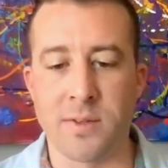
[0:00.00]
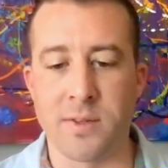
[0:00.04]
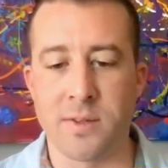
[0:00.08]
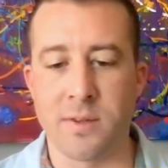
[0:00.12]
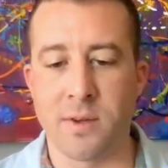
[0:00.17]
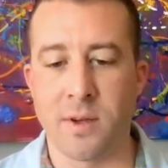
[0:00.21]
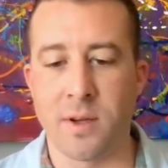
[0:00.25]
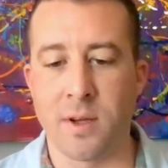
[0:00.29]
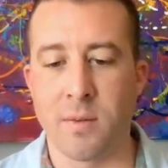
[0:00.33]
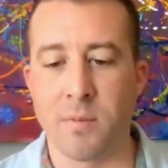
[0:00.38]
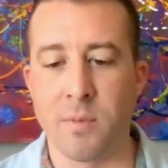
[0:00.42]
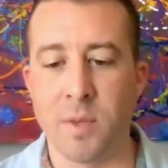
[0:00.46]

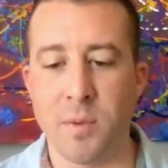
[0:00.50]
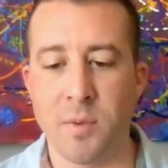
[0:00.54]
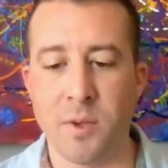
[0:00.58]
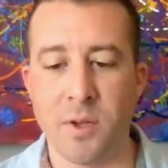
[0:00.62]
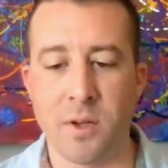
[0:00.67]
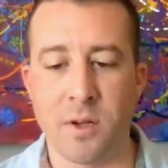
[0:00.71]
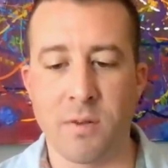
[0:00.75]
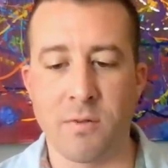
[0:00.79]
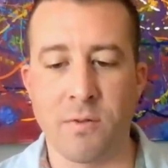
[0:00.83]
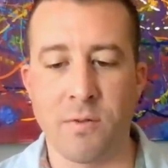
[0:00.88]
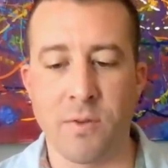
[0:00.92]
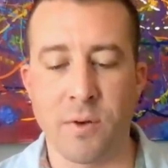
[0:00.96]
uh, maybe
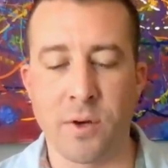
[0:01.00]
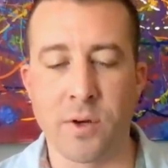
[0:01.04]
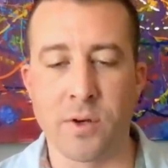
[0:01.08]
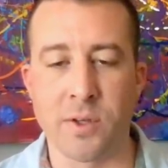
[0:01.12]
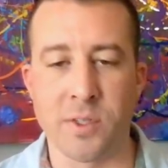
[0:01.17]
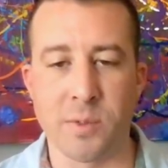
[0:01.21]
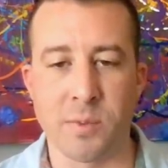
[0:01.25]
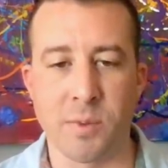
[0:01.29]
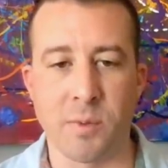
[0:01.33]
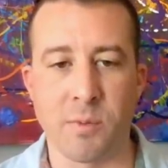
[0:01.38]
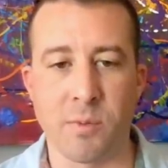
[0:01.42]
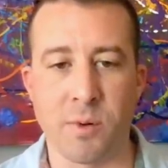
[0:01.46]
not first,
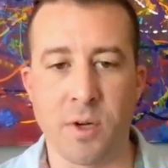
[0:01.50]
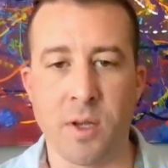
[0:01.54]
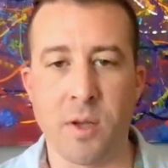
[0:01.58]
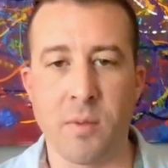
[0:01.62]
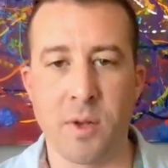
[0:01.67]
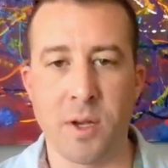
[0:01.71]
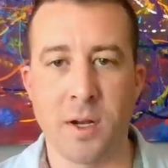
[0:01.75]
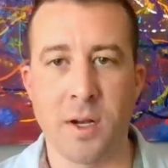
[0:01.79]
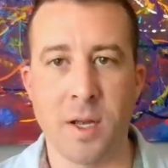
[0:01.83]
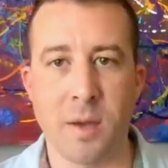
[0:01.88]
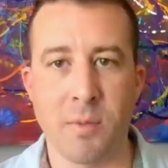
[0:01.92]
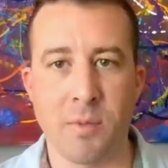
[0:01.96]
but
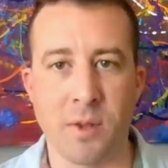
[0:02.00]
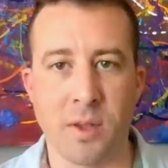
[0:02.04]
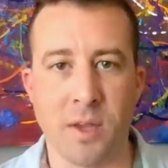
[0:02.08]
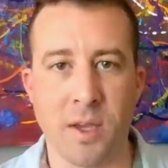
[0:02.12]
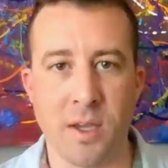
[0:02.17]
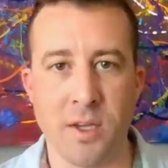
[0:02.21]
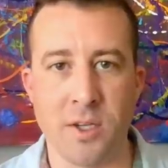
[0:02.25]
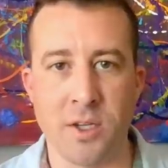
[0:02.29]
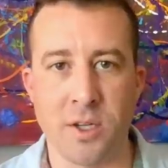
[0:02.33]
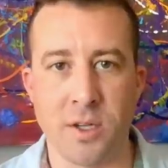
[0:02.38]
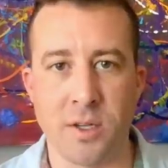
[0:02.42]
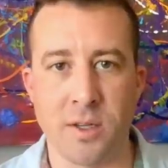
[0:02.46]
preeminent
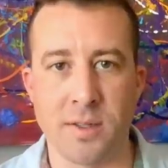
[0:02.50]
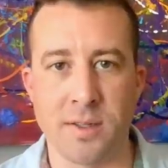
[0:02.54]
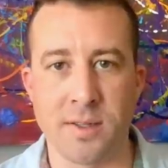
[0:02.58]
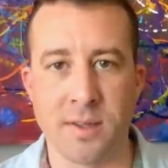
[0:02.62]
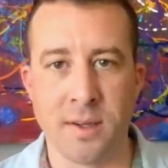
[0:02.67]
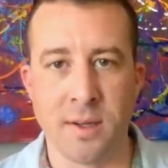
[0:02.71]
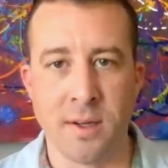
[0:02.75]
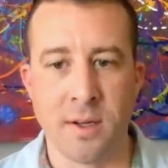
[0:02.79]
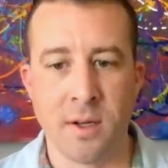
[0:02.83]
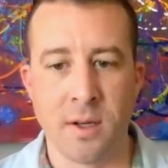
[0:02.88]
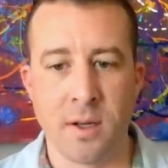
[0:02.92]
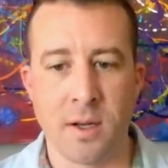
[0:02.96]
applications
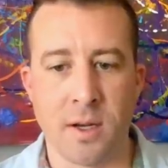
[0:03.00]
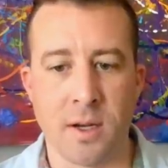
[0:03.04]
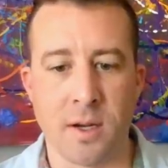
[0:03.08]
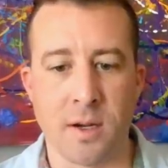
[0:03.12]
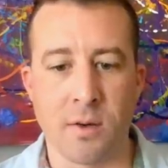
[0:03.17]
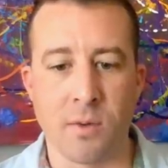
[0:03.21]
uh,